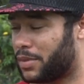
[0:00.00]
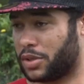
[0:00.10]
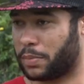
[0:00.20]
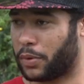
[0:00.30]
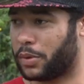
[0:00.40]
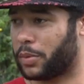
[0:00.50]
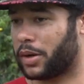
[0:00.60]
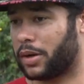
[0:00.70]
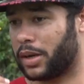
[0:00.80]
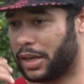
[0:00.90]
To the point
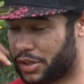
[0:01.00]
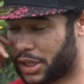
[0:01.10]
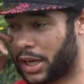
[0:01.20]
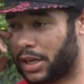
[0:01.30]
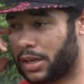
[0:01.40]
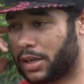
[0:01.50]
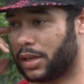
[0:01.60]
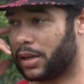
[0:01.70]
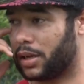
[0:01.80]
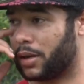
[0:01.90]
where in China,
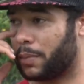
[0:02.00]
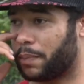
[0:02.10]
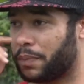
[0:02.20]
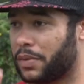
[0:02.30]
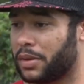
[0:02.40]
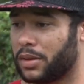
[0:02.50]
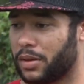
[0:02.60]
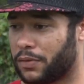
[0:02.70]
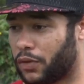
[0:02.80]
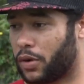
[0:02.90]
uh,
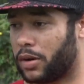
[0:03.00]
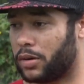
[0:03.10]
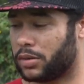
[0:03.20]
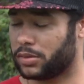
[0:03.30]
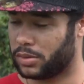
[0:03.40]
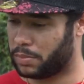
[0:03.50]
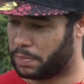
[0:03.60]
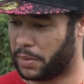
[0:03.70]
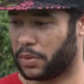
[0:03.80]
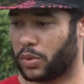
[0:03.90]
for
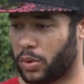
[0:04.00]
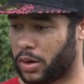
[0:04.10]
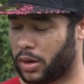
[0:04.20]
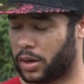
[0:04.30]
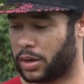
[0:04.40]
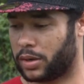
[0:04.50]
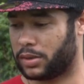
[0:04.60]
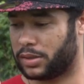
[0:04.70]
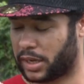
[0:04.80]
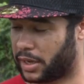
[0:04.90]
people who are
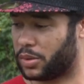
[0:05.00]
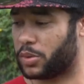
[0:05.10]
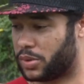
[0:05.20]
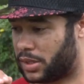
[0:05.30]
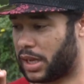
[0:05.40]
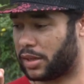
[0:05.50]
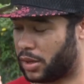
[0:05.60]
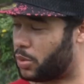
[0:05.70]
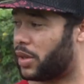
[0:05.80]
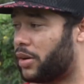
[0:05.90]
diagnosed and they
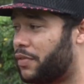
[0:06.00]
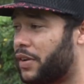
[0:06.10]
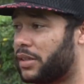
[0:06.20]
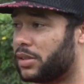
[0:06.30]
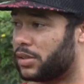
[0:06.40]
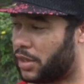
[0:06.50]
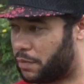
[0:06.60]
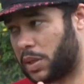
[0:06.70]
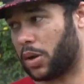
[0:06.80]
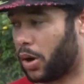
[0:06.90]
know they're infected, they've
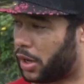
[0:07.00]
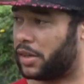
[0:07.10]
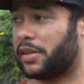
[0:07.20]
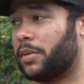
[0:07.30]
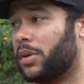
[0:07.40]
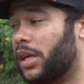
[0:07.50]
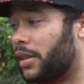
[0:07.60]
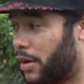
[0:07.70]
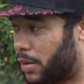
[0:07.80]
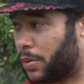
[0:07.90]
been locking them in
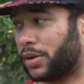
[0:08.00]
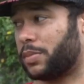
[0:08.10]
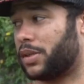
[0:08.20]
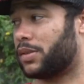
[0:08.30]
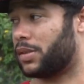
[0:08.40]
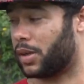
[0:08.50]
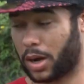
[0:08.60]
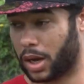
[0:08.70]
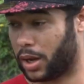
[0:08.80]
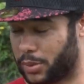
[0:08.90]
their apartments. They're
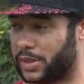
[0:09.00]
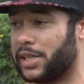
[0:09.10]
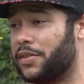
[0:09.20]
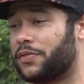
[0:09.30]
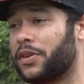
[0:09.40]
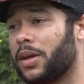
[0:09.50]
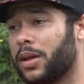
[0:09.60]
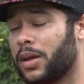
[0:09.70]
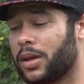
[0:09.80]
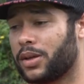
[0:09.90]
not yeah. allowed to leave.
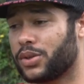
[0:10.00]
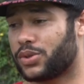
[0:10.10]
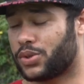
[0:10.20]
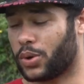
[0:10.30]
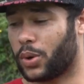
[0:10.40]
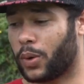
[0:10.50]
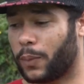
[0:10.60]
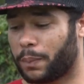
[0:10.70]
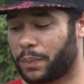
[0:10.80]
So